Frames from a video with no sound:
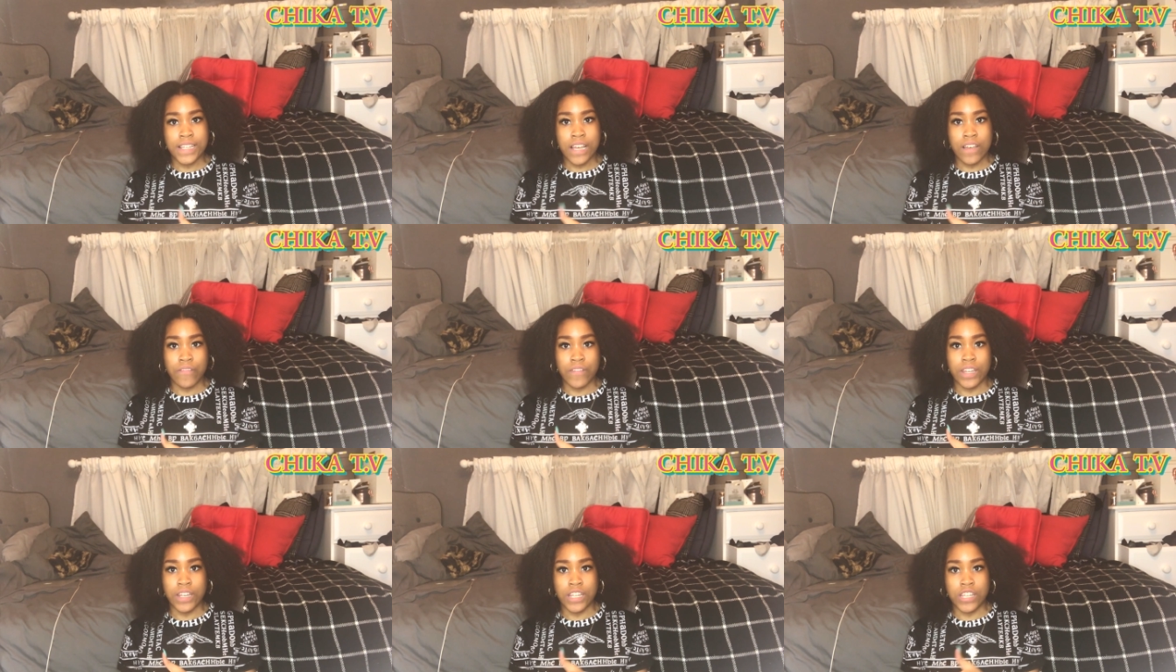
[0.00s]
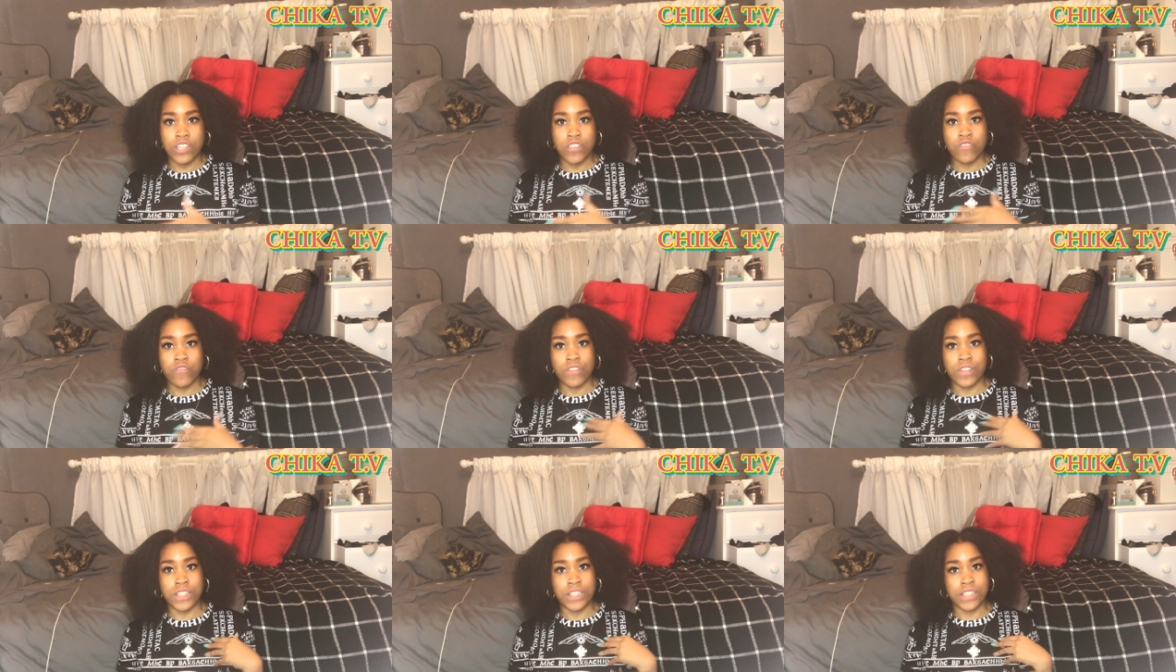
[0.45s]
have any
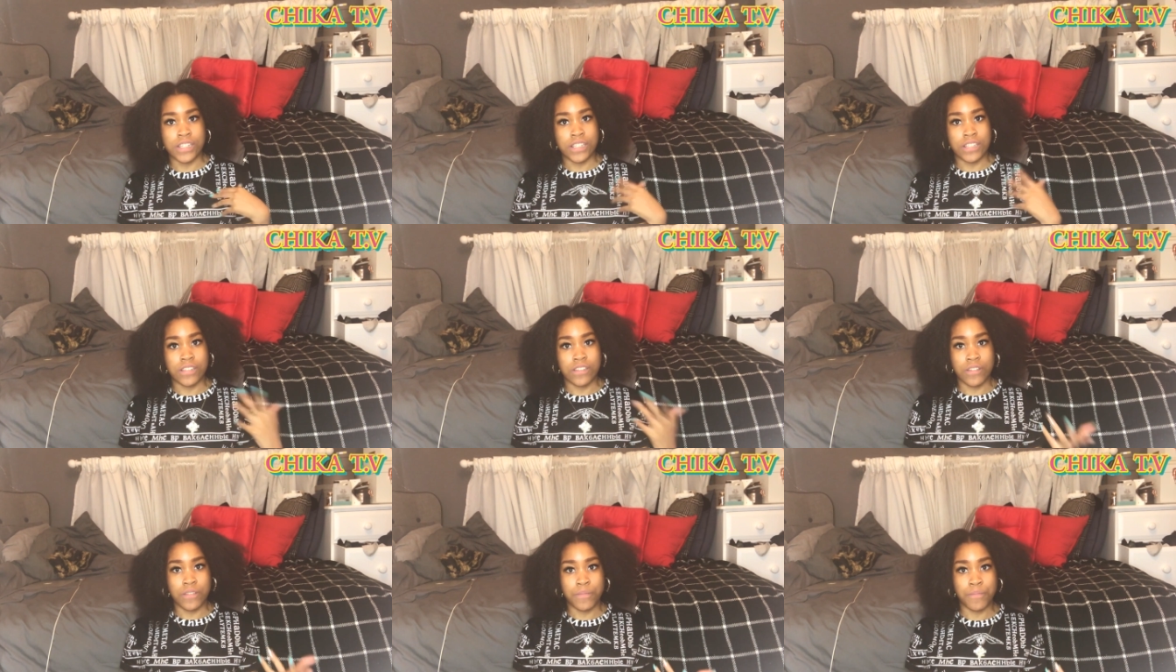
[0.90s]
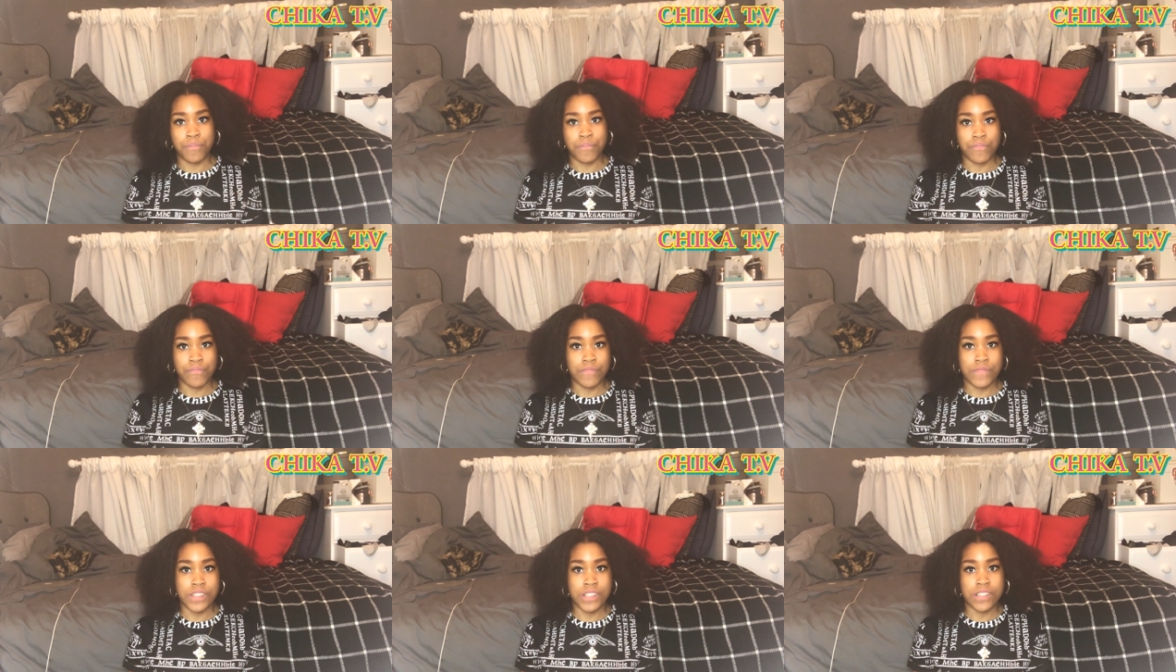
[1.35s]

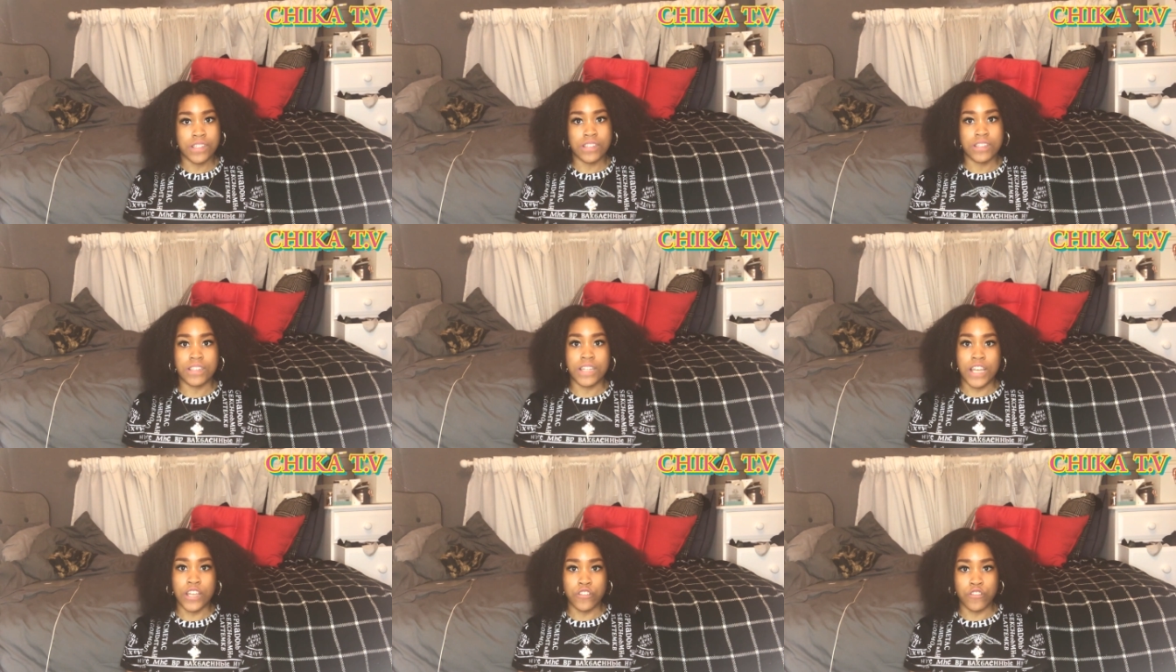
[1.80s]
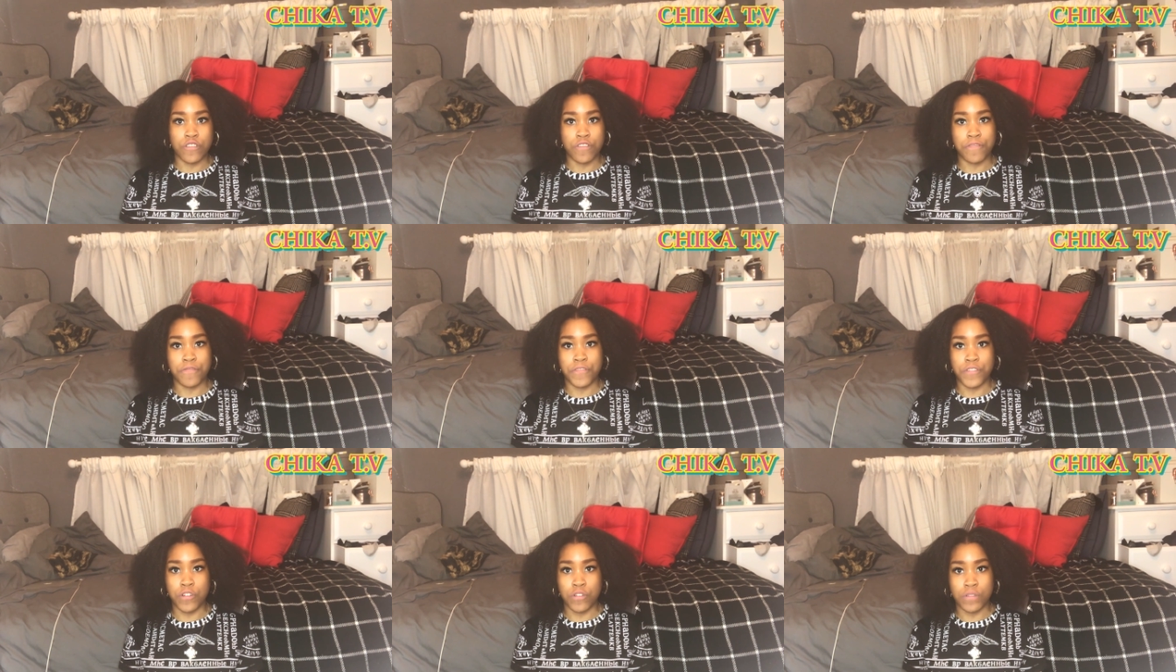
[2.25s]
criticisms that you
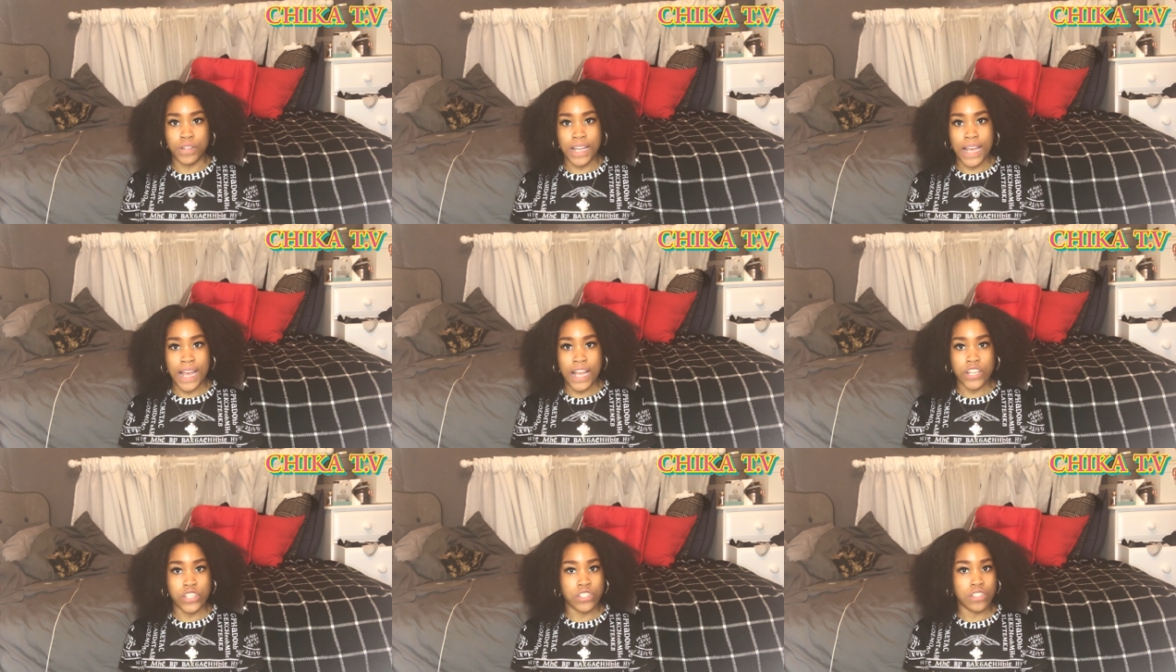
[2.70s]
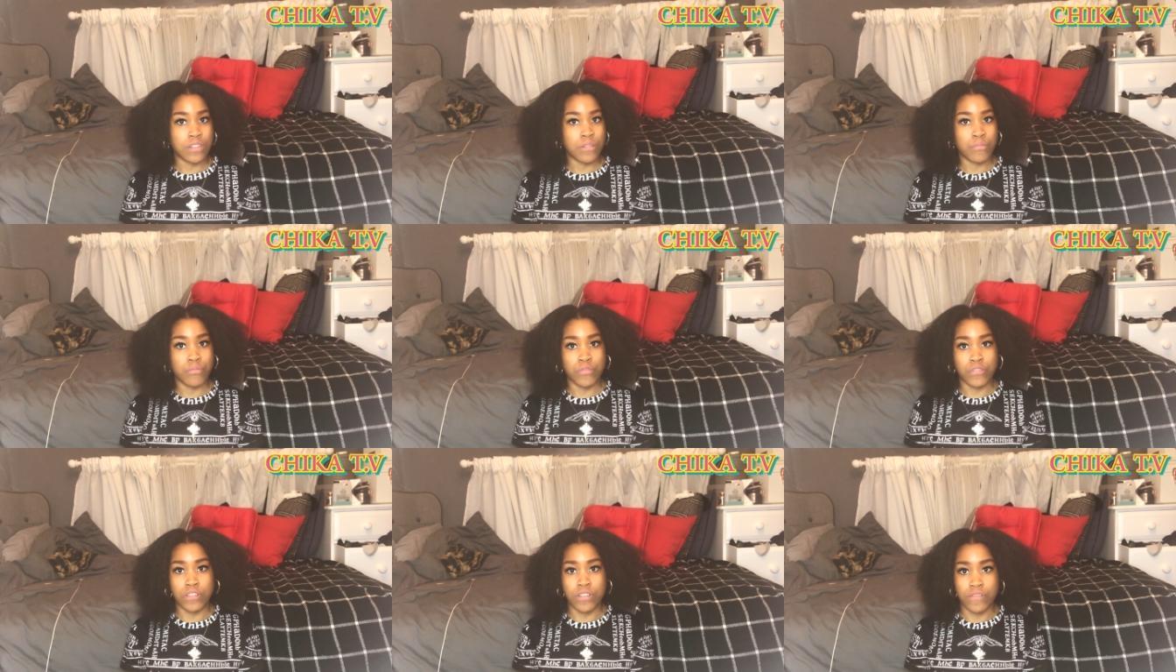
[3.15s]
feel that i should
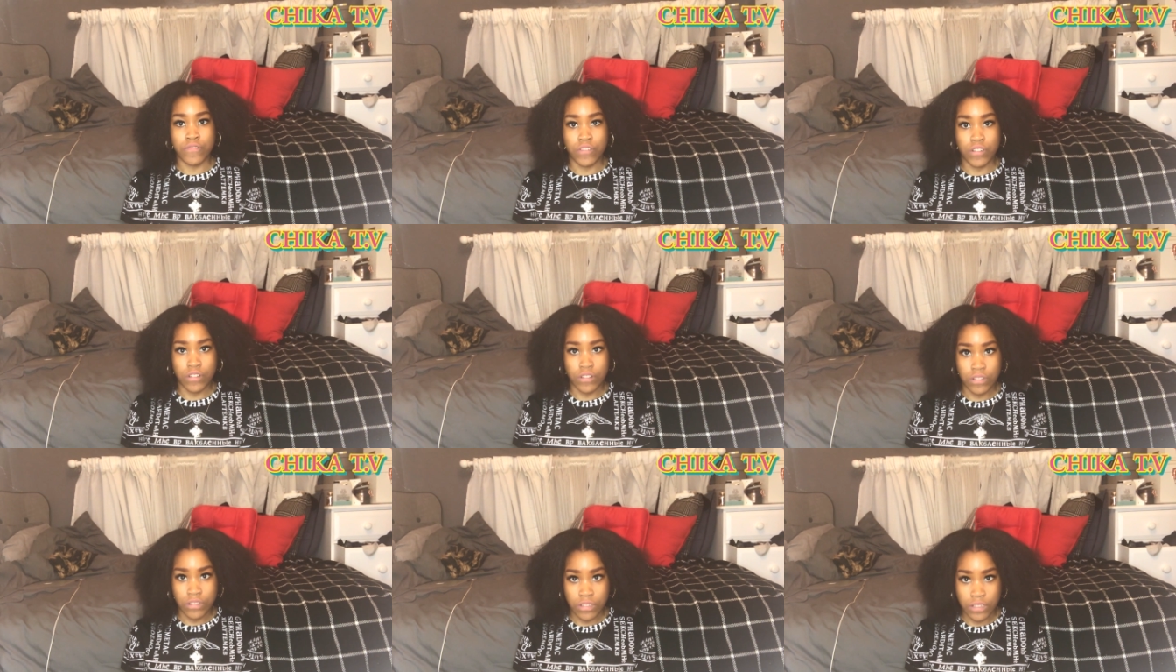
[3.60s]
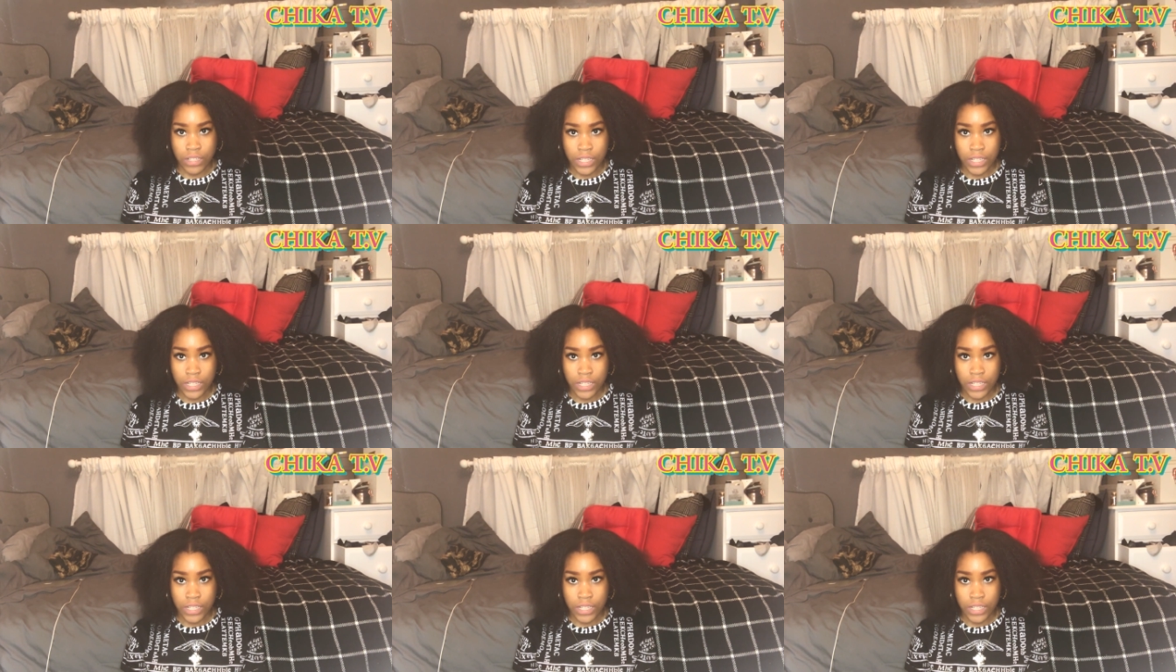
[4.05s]
improve on